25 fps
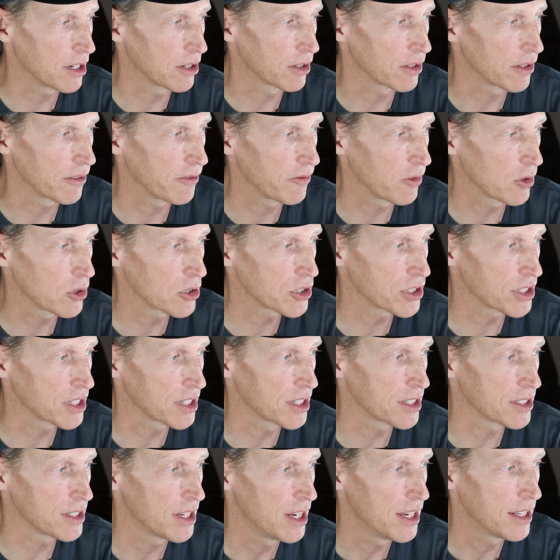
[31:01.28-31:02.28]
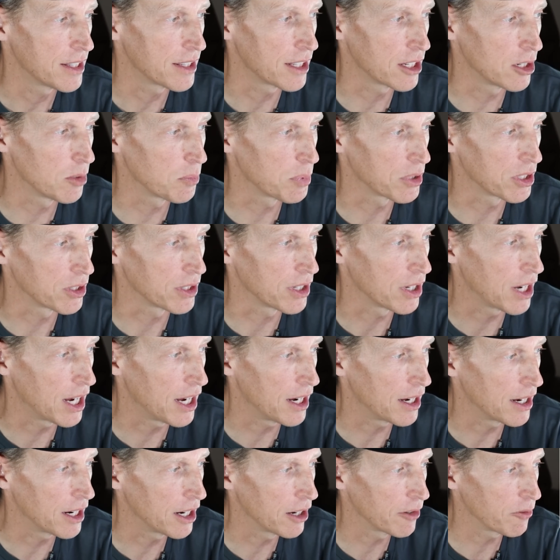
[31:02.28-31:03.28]
here the first is they open an
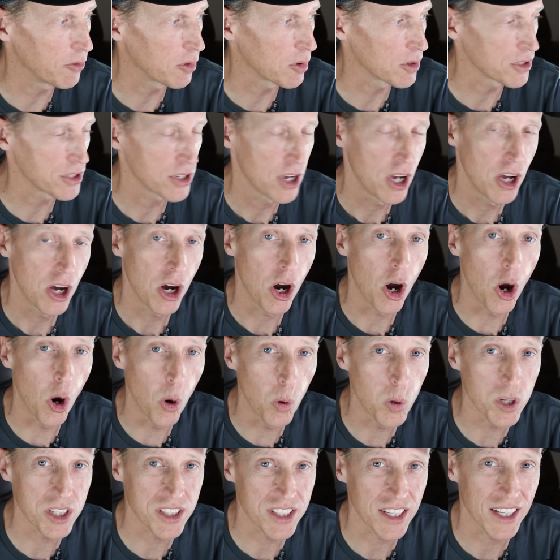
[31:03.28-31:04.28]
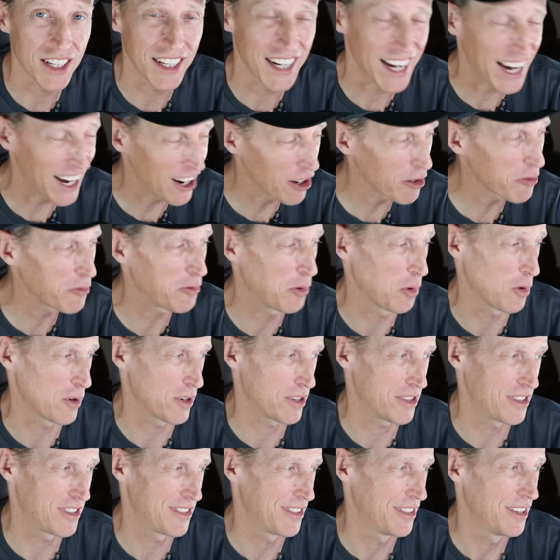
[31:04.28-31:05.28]
Air Force OS an Air
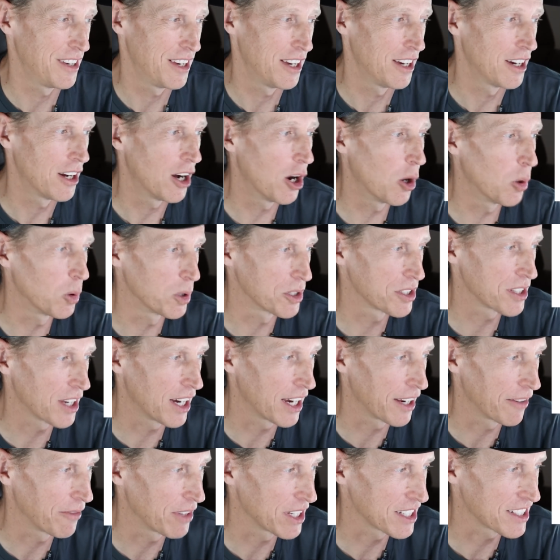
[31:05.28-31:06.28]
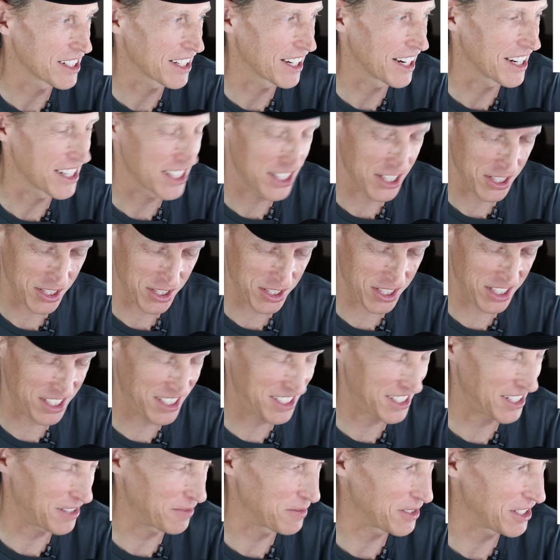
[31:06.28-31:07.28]
Force OSI investigation.
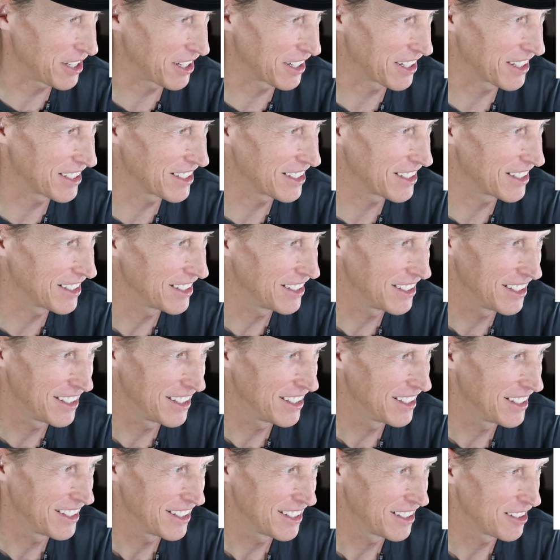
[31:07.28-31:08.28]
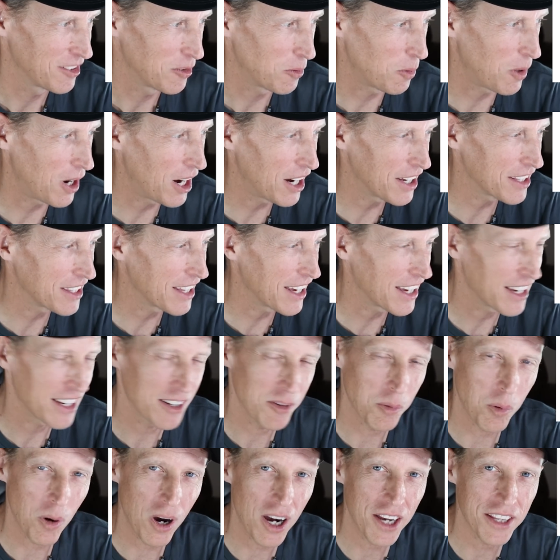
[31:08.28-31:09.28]
Just seems like why the
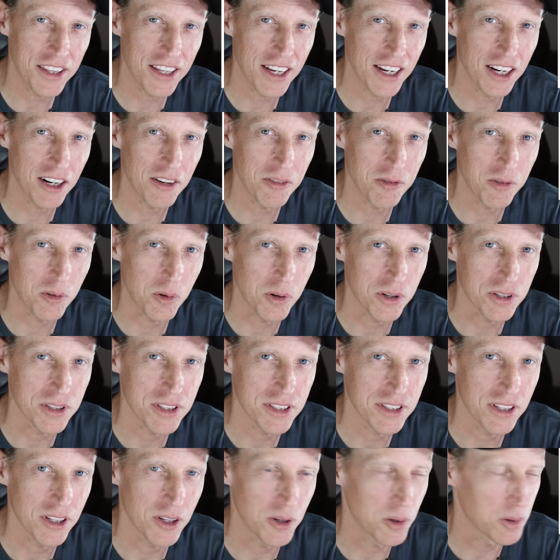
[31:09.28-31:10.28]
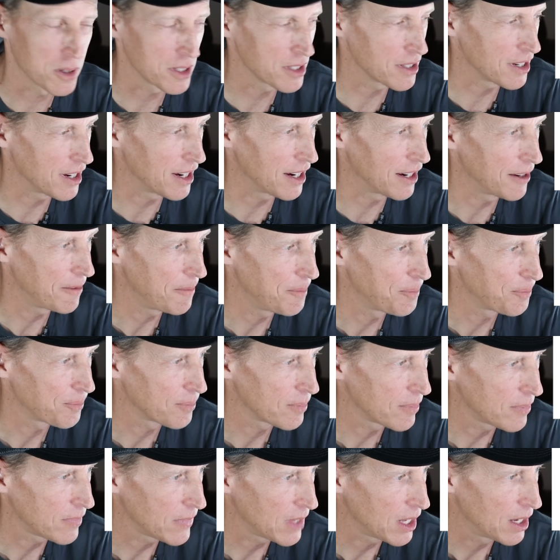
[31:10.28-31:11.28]
why the Air Force OSI?
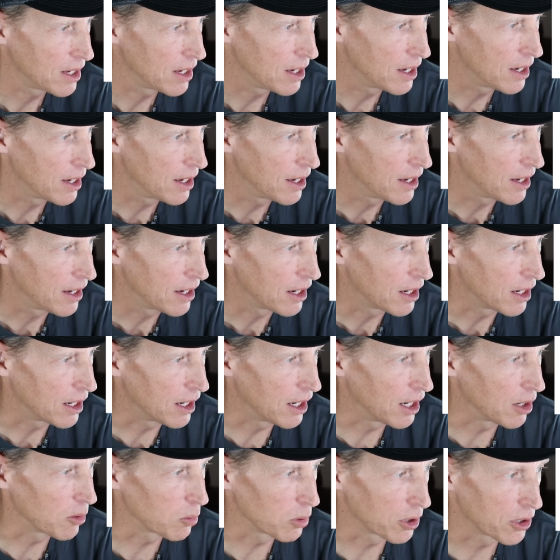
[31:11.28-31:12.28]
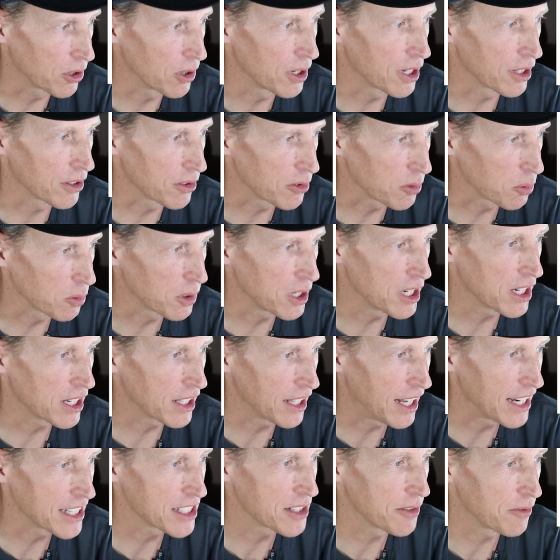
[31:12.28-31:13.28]
uh, regarding three
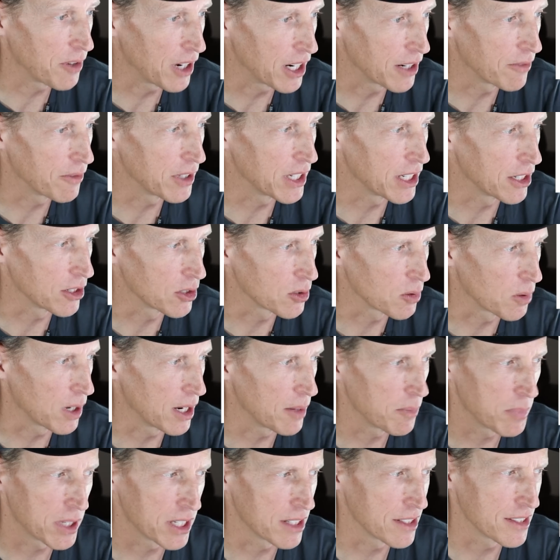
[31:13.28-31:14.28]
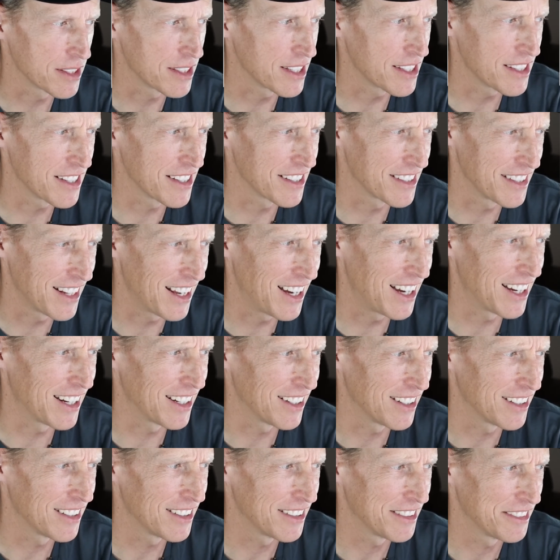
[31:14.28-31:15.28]
classified videos, right? Because this is
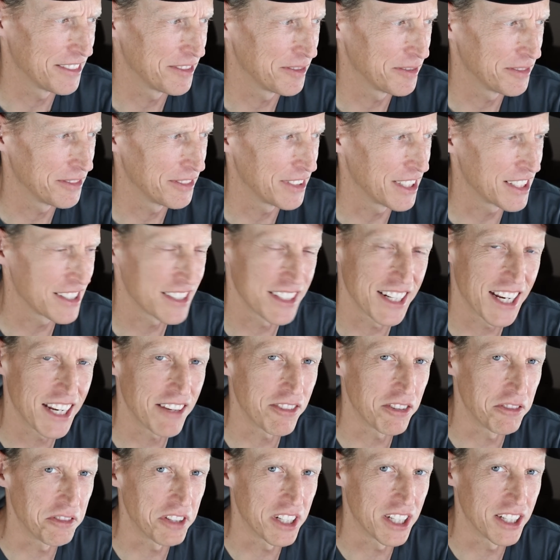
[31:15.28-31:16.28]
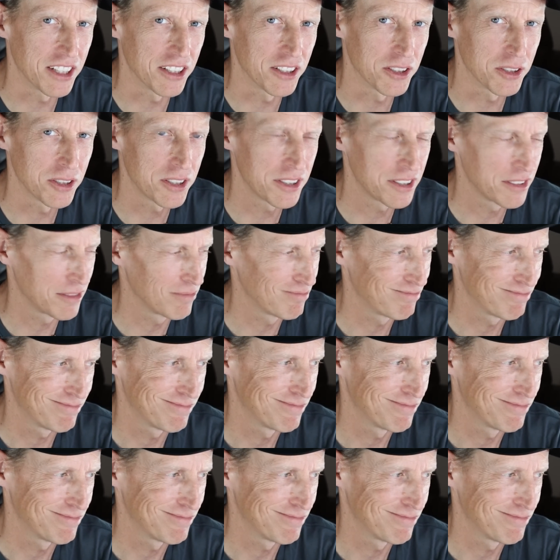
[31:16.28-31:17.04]
not, it's Navy videos.